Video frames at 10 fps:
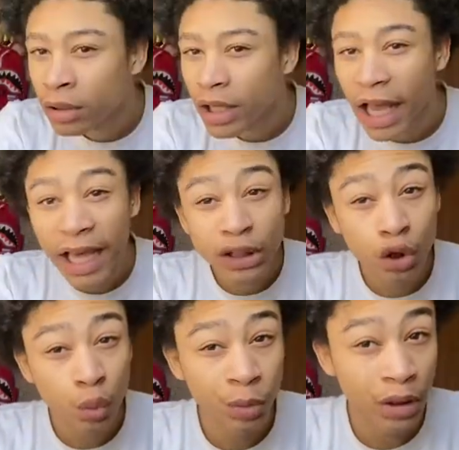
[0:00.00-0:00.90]
Is
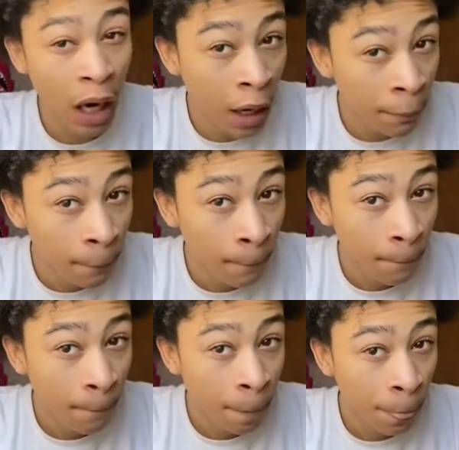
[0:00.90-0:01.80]
you dumb,
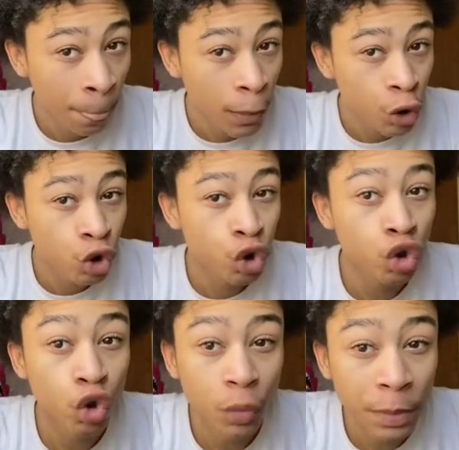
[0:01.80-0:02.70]

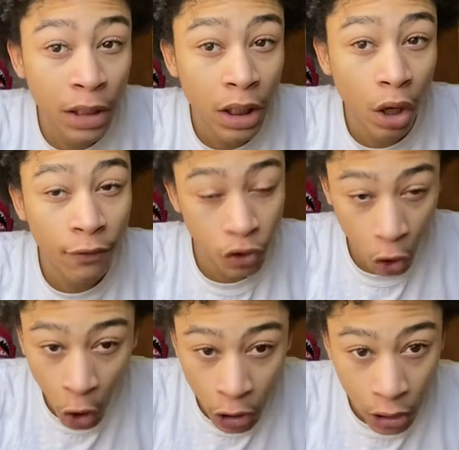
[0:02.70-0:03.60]
stupid, or
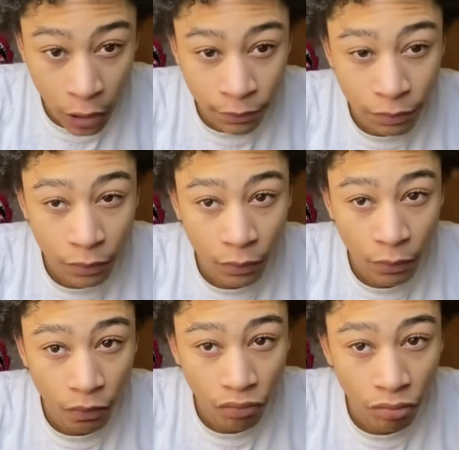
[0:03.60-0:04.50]
retarded?
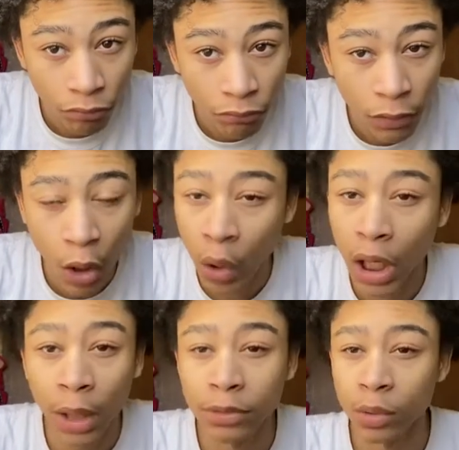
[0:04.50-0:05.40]
And
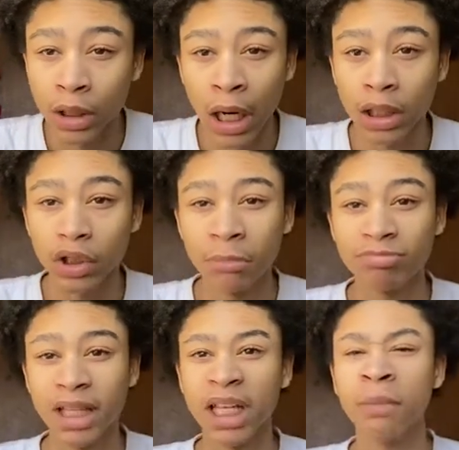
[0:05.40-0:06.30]
I have $20. So I'm
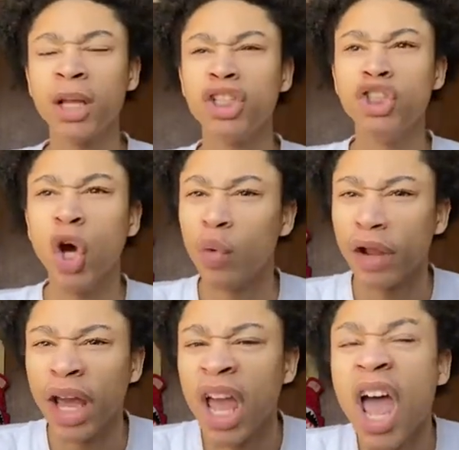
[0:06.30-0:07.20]
thinking, I'm like, yo,
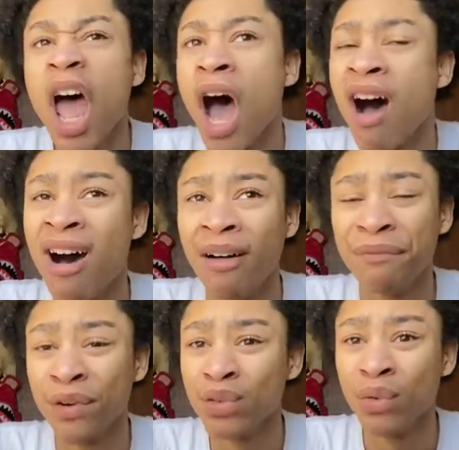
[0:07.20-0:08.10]
like,
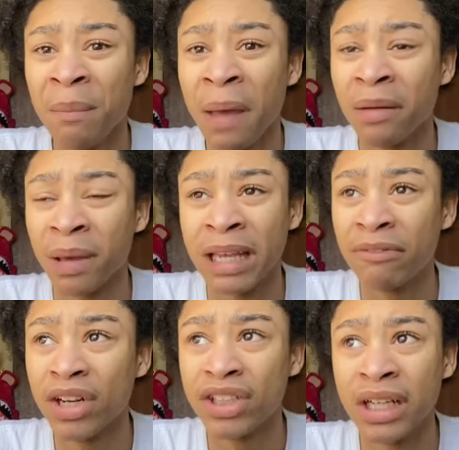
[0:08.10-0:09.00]
first of all, I'm paying for
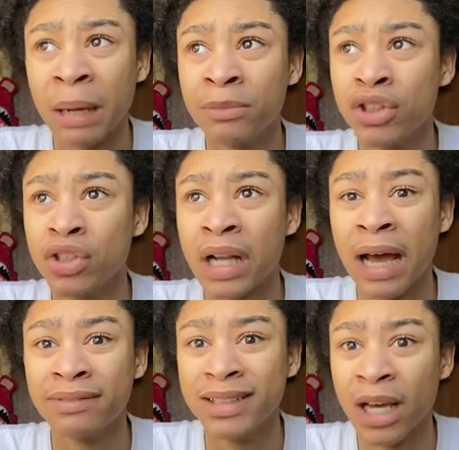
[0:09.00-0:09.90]
this shit. I'm just gonna
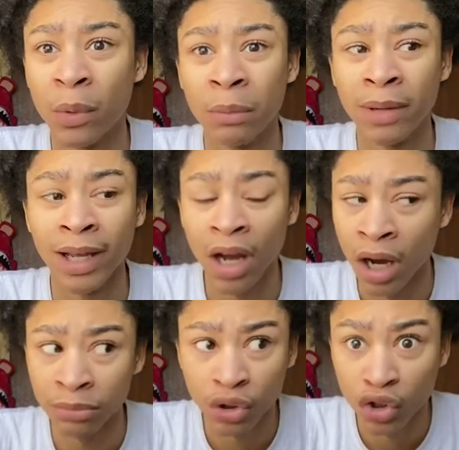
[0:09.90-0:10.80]
have to tell him, like,
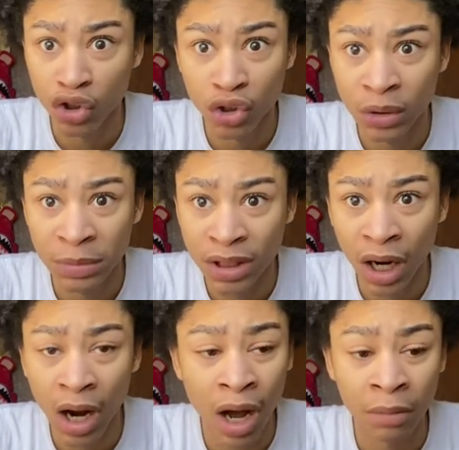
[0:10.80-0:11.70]
excuse me, sir,
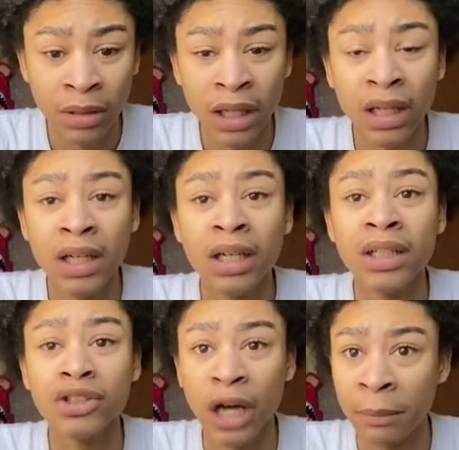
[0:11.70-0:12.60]

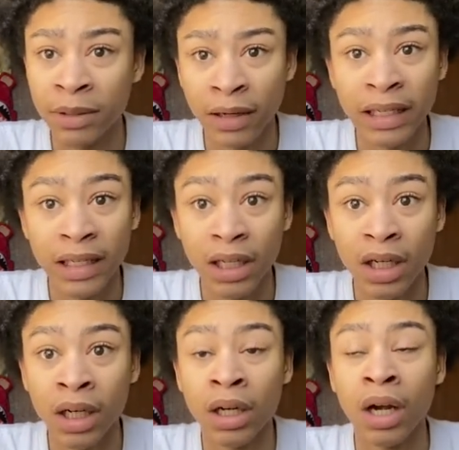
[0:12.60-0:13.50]
drop me right
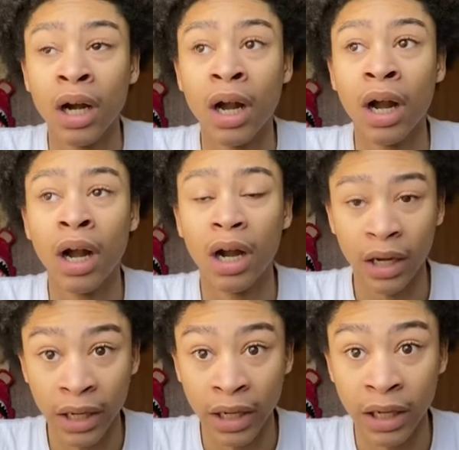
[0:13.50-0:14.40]
here.
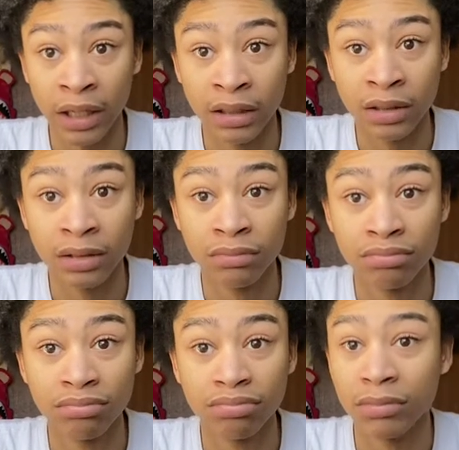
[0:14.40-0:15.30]
And
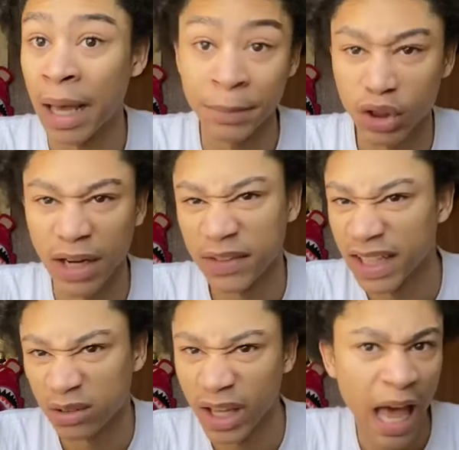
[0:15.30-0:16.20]
I'm just gonna have to get
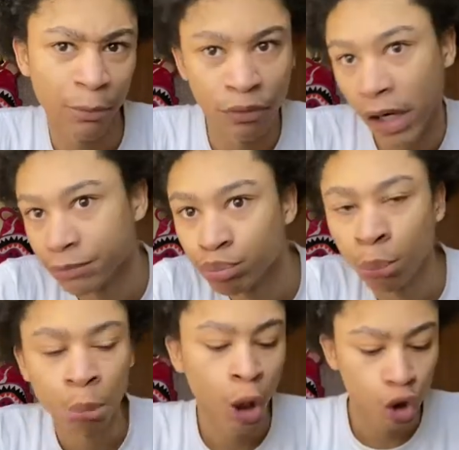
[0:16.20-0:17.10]
out the cab and run.
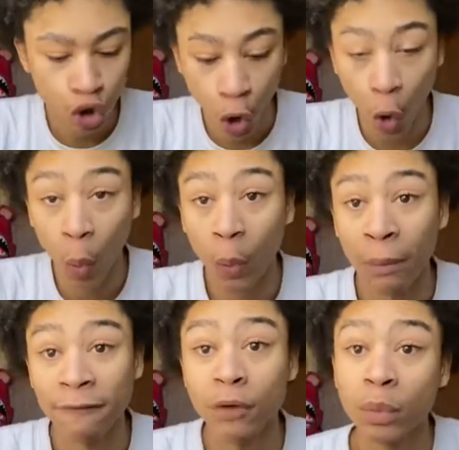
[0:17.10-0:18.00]
So my
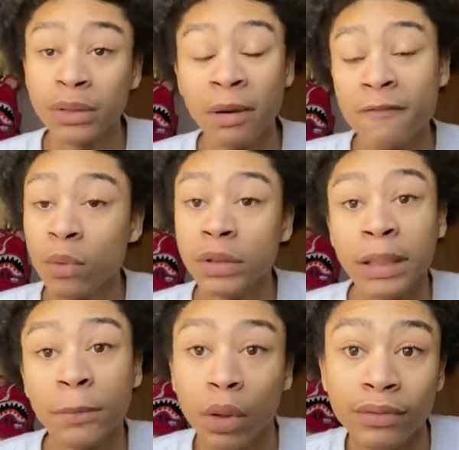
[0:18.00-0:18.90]
phone was in the
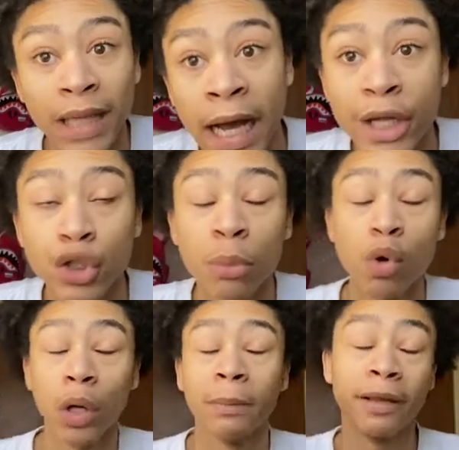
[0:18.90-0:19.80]
middle of dying. So I'm
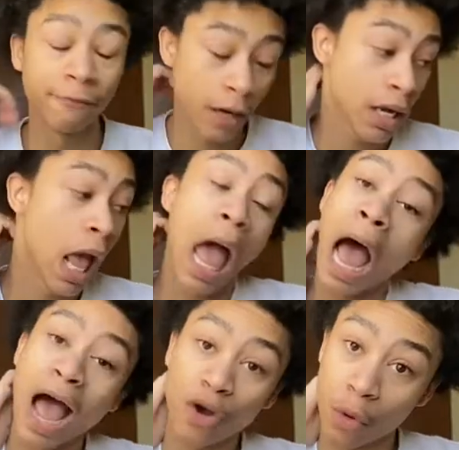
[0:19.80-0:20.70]
calling my friend.
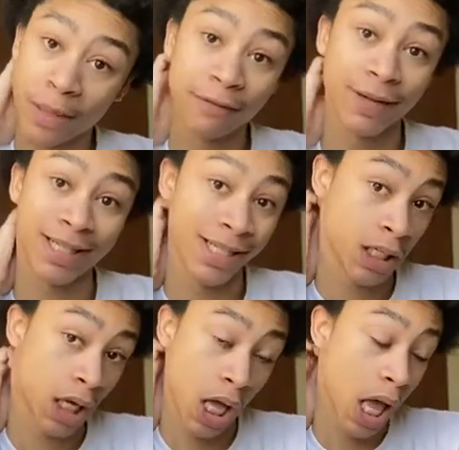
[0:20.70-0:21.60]
I call my friend
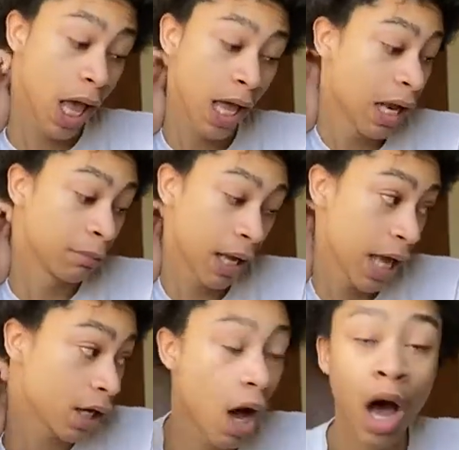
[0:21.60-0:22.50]
Ina, and I'm
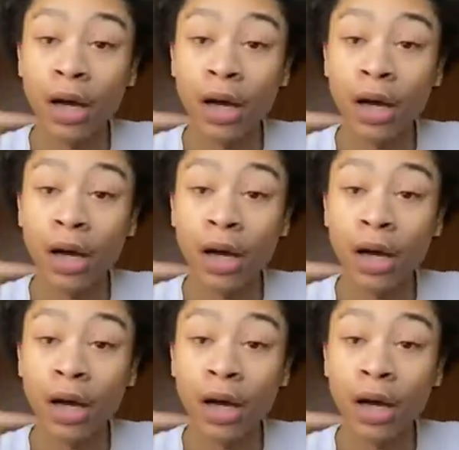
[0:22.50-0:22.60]
like, I